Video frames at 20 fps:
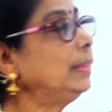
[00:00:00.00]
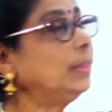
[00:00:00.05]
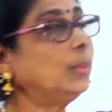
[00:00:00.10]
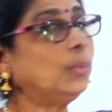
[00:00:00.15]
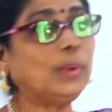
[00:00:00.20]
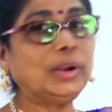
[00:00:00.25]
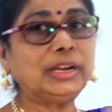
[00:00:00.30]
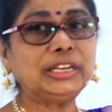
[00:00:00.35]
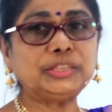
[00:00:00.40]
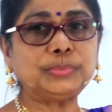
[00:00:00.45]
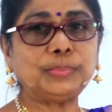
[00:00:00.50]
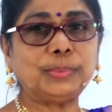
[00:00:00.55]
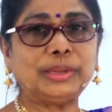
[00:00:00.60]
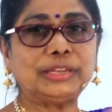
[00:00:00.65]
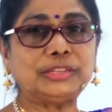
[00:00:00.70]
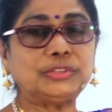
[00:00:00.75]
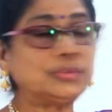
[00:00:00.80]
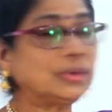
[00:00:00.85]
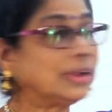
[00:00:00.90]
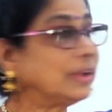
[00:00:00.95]
In the ones
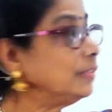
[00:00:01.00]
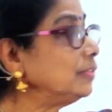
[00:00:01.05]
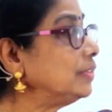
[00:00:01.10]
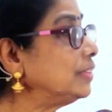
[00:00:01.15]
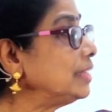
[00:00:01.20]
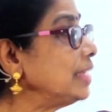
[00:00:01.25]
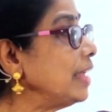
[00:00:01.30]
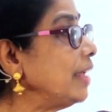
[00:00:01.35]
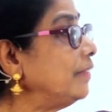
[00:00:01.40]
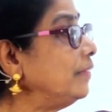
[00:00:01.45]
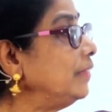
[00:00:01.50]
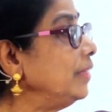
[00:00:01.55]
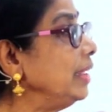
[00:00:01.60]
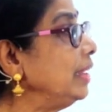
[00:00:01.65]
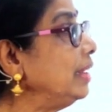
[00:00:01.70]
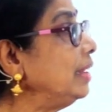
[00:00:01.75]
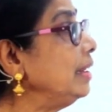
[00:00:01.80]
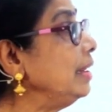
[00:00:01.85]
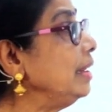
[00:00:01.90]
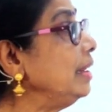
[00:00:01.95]
place, you have
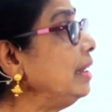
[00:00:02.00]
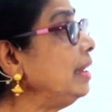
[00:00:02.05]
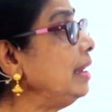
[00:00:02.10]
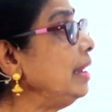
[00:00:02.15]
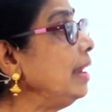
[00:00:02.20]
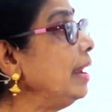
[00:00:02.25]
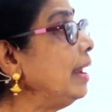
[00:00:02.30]
7,